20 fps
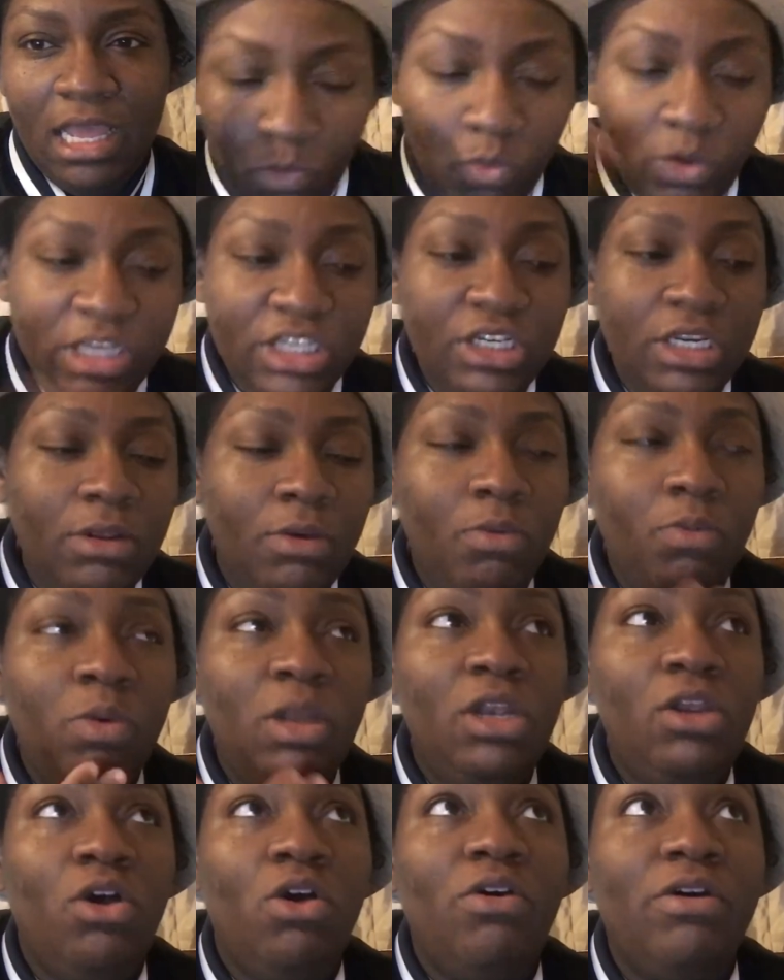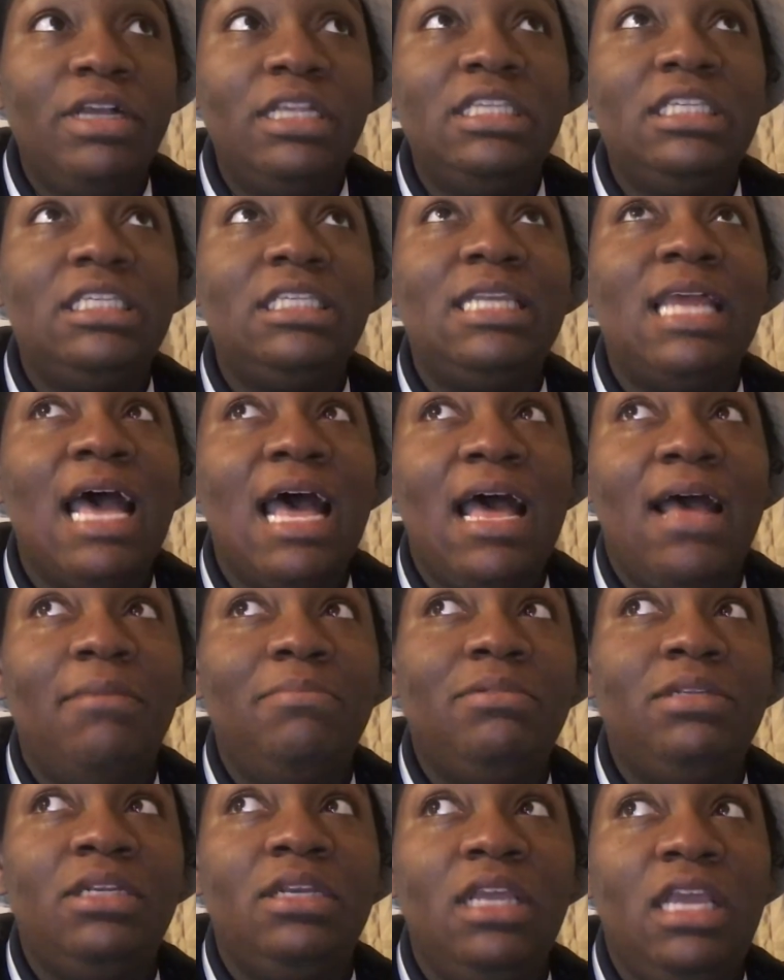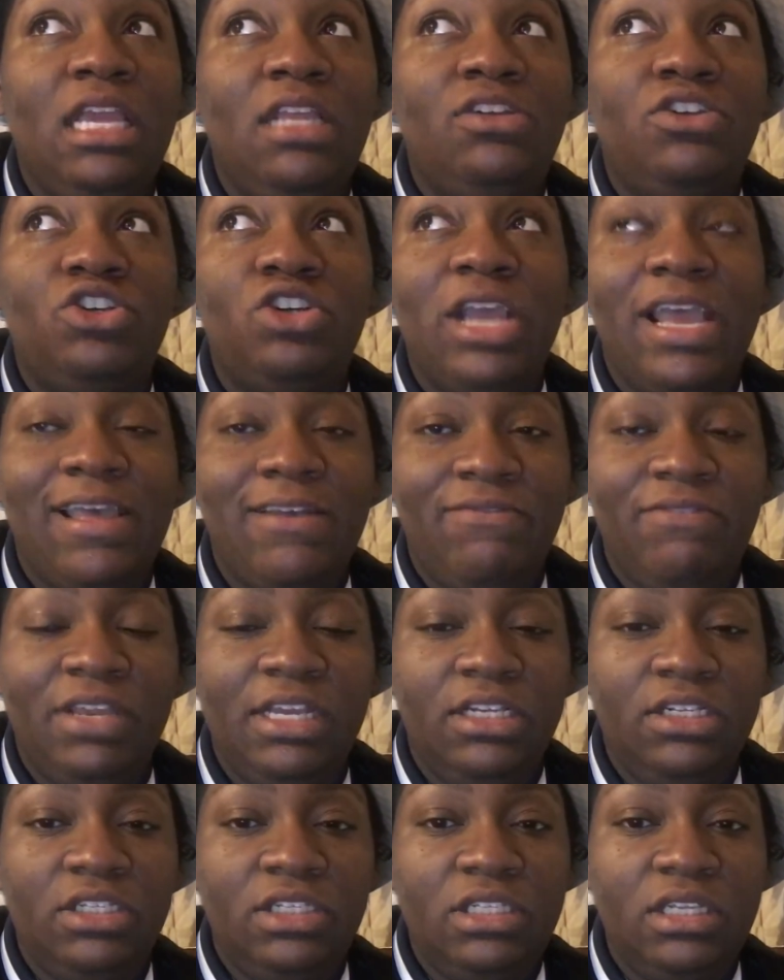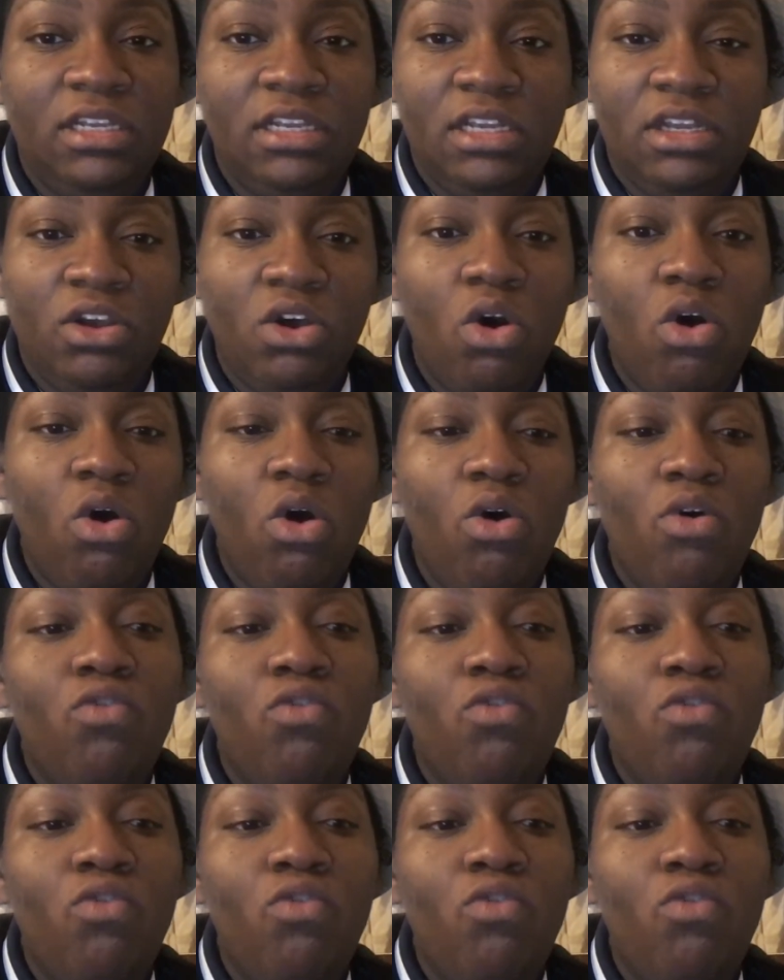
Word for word: When, when Laura stopped in traffic to go